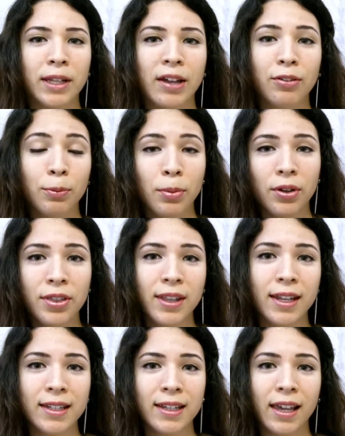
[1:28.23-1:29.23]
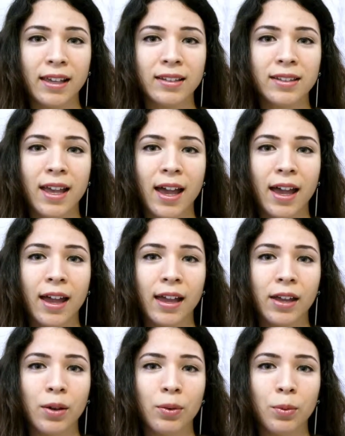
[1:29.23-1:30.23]
Now for both of the days
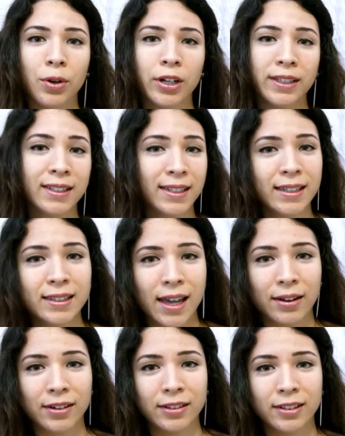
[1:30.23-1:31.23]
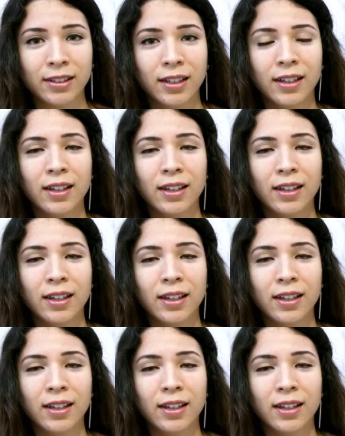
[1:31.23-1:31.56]
I worked 6 hours,